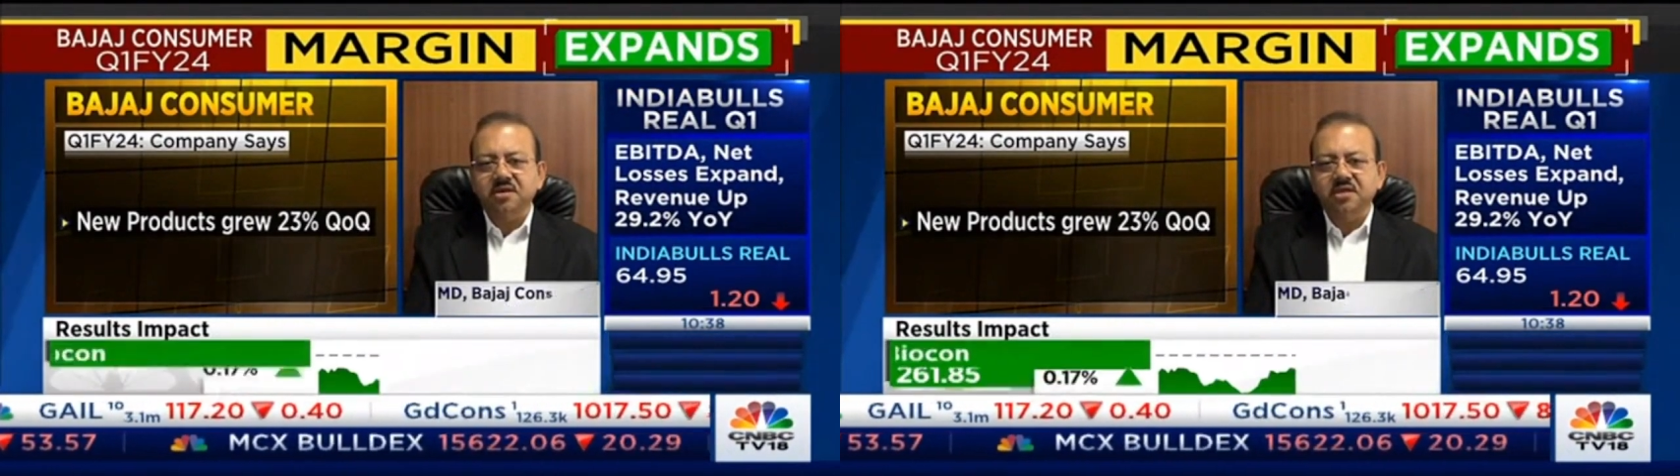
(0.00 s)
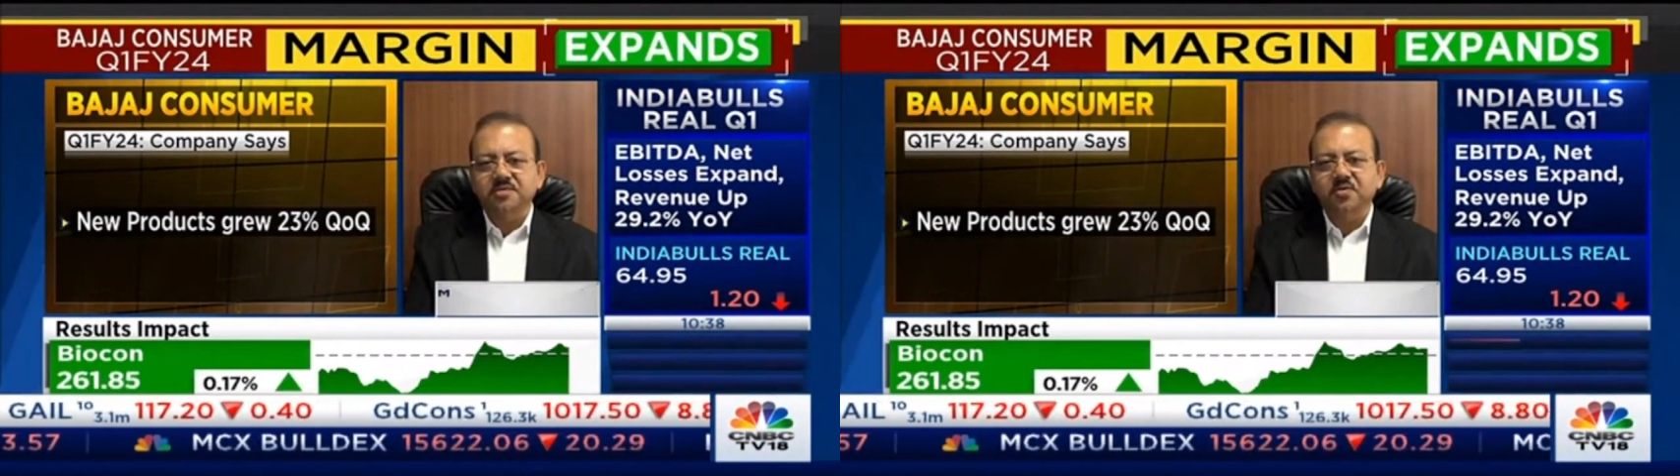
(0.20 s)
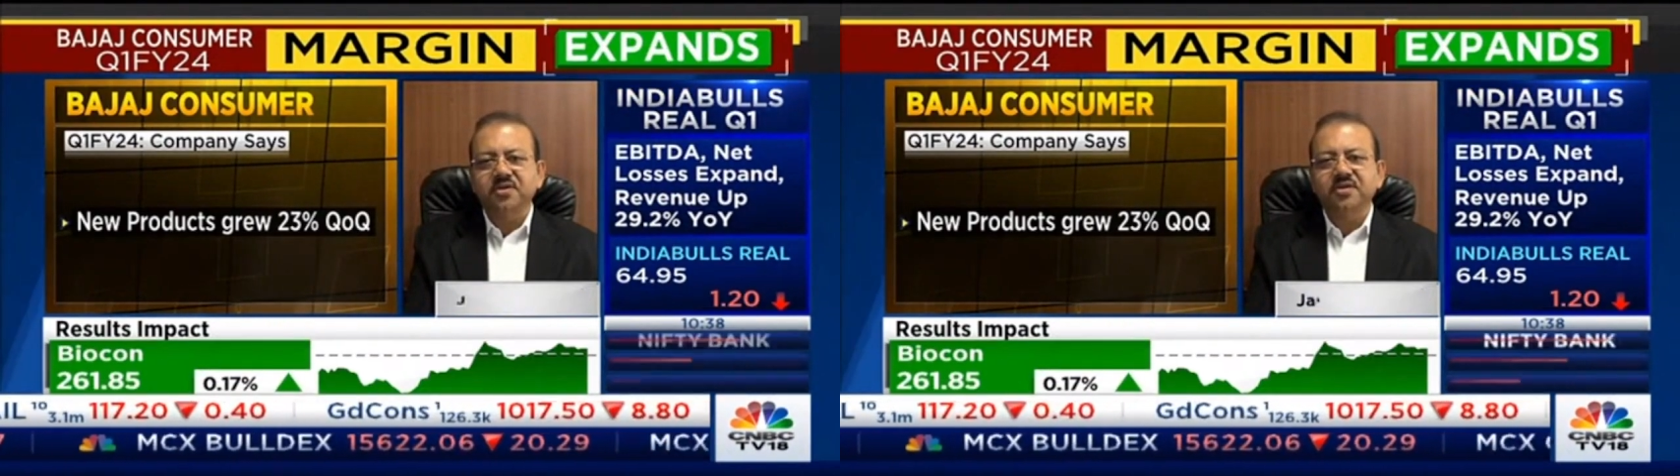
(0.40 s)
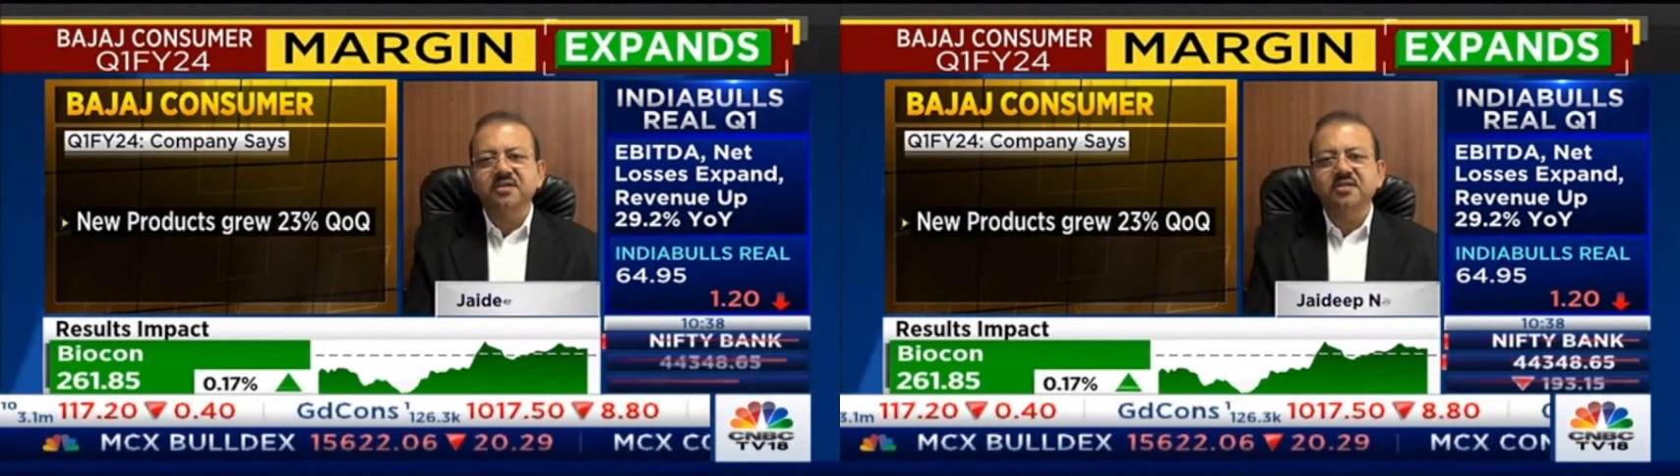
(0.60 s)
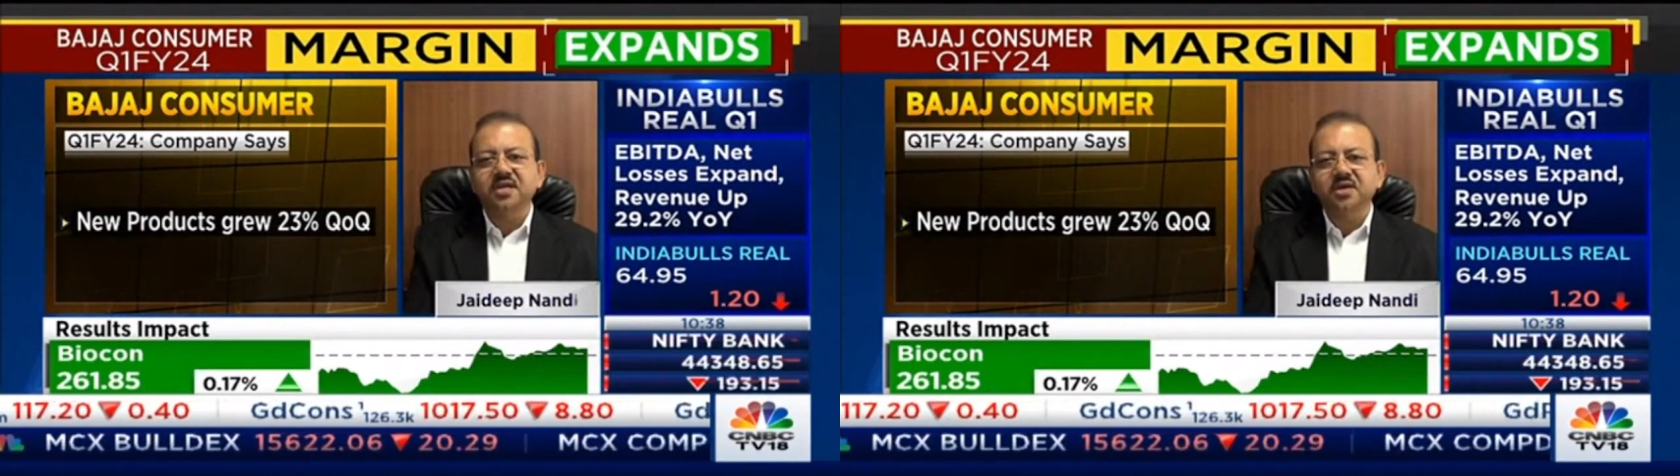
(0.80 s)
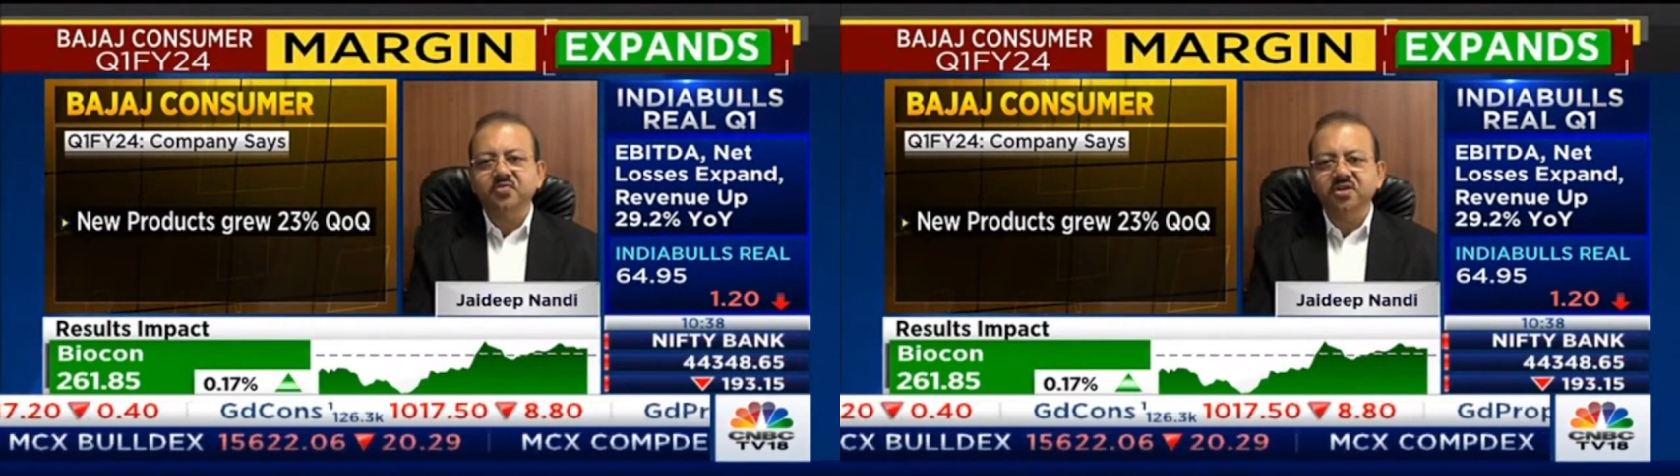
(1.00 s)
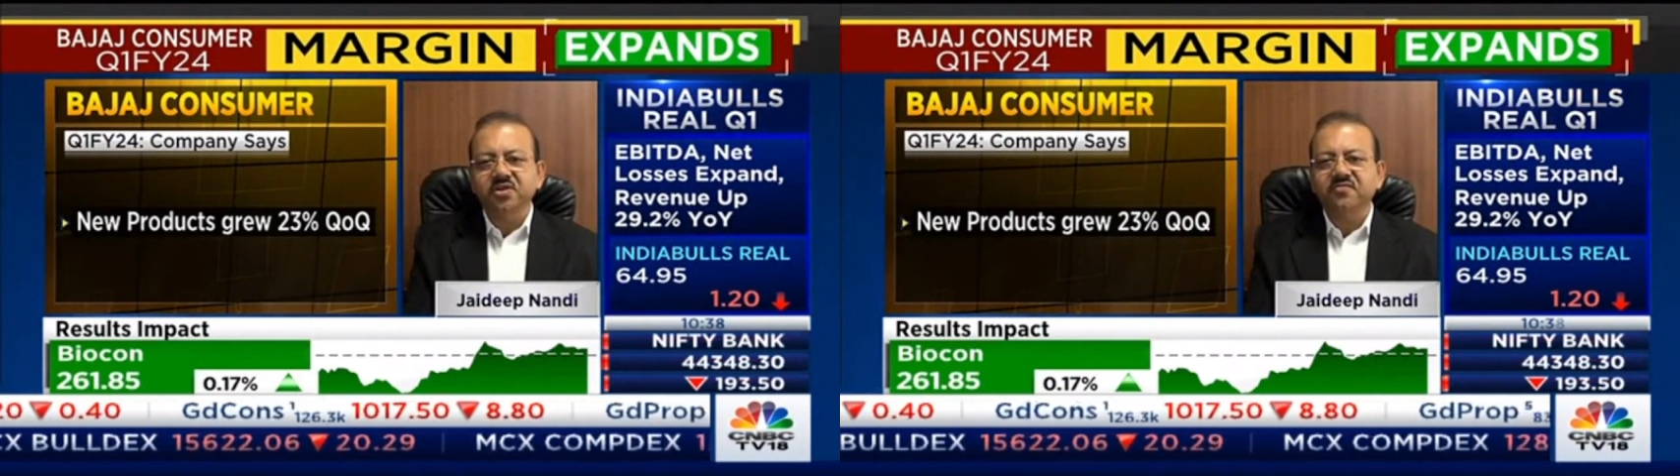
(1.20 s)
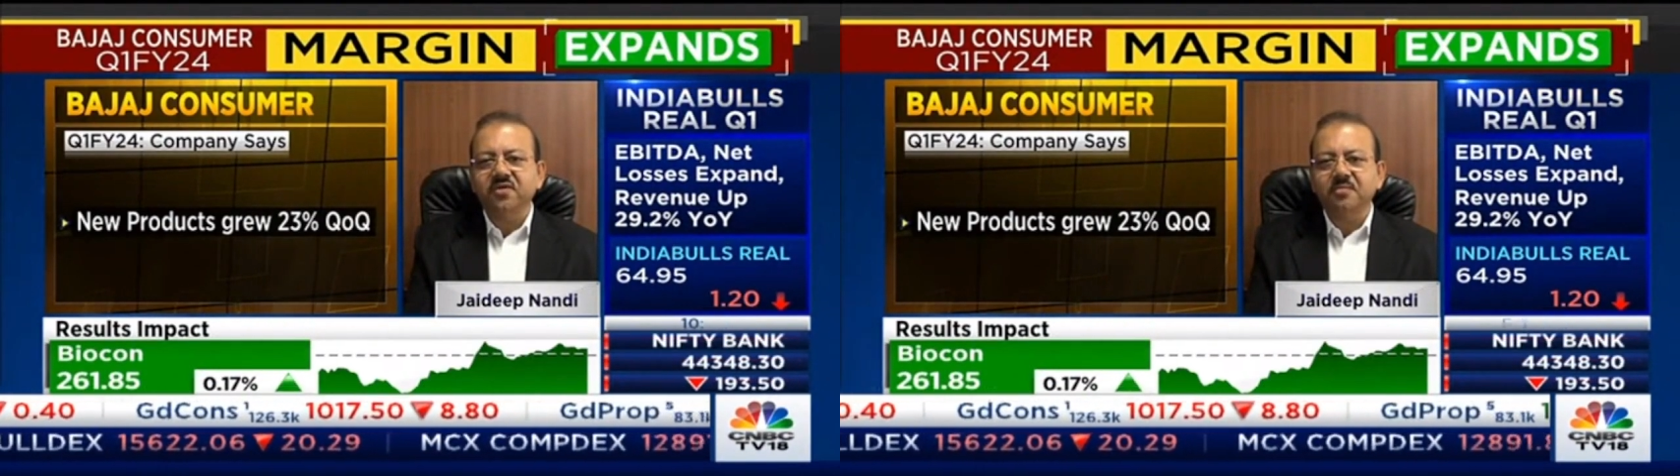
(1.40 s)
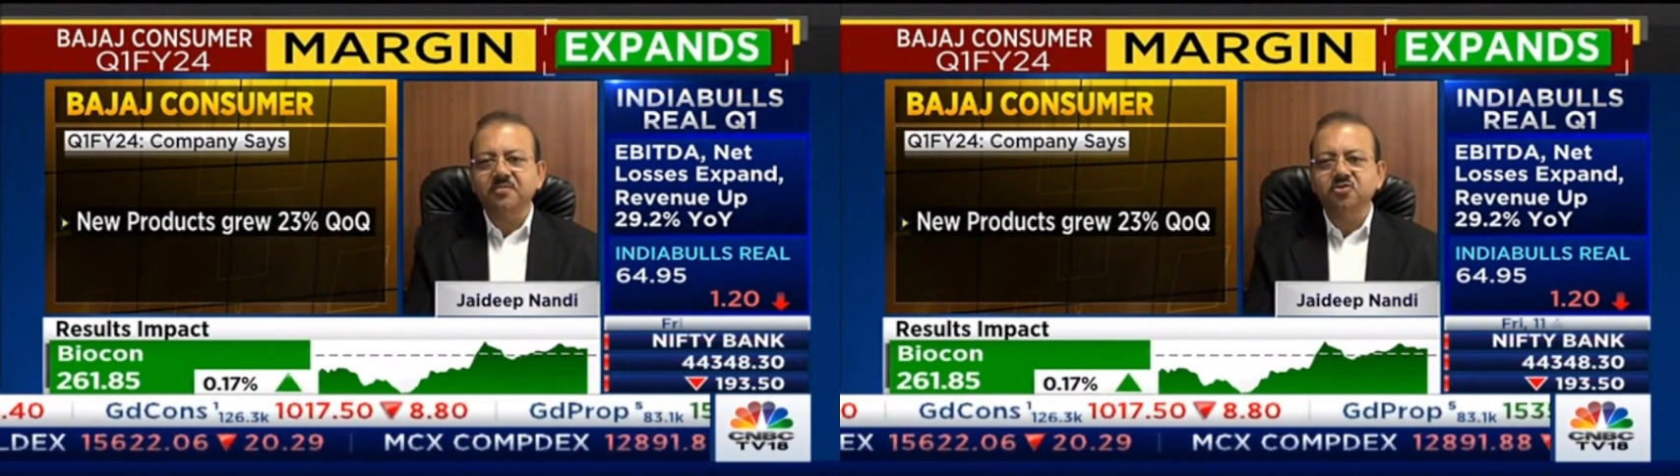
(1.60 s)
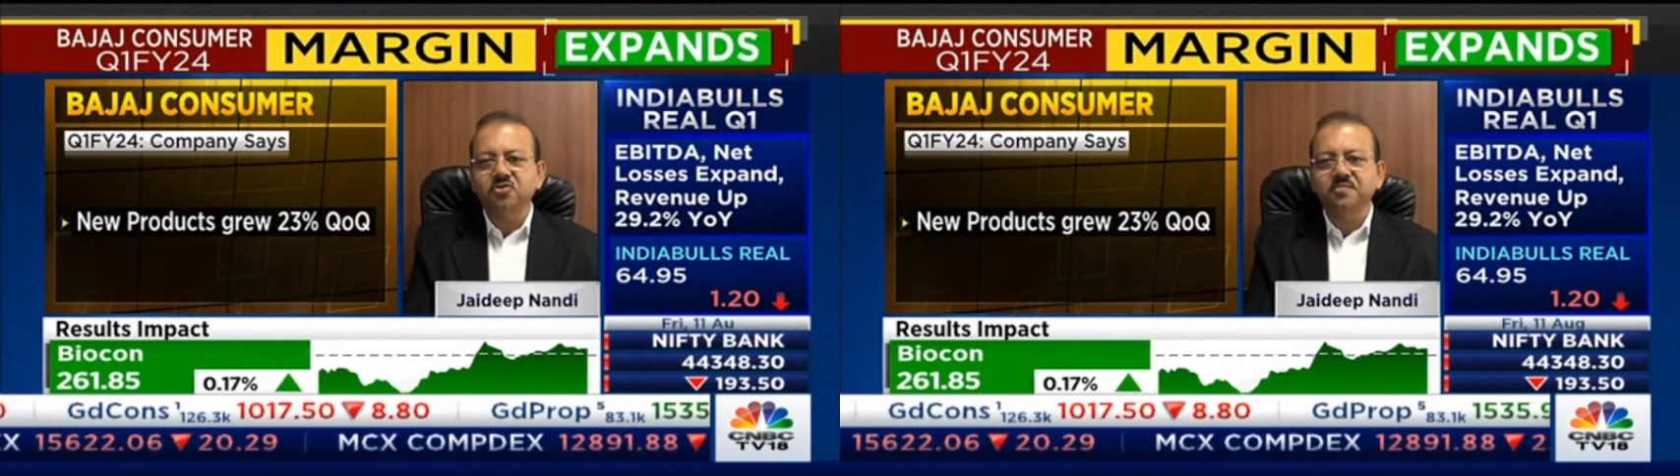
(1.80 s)
exploiting the equity of
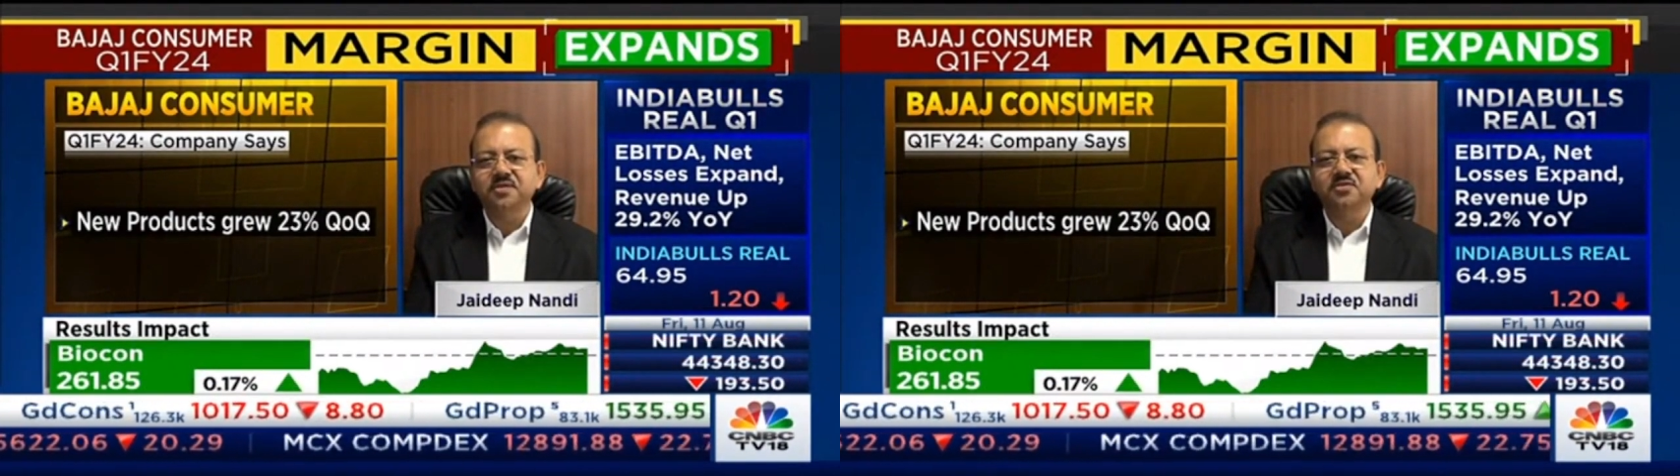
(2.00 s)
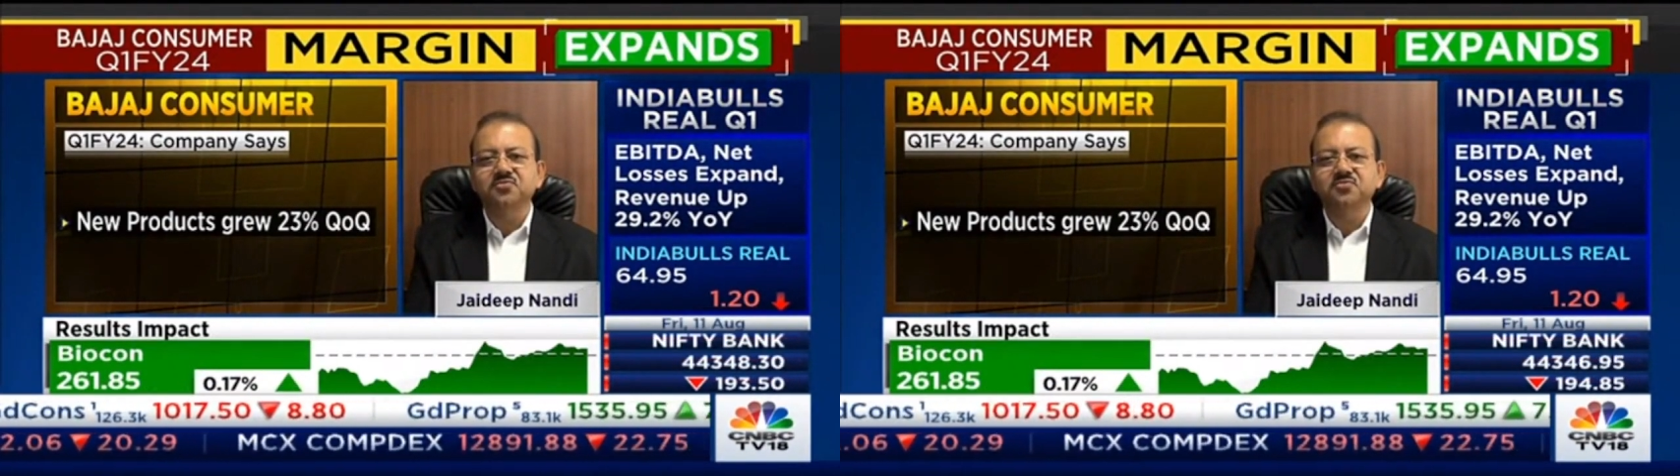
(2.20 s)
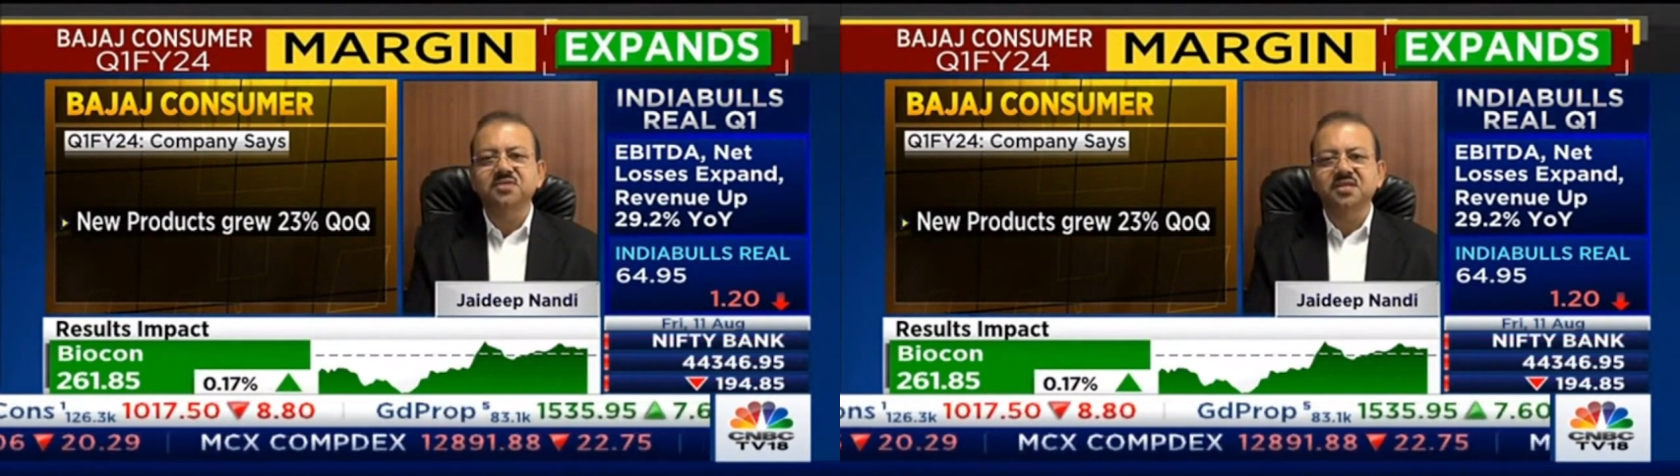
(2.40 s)
Almond Drops into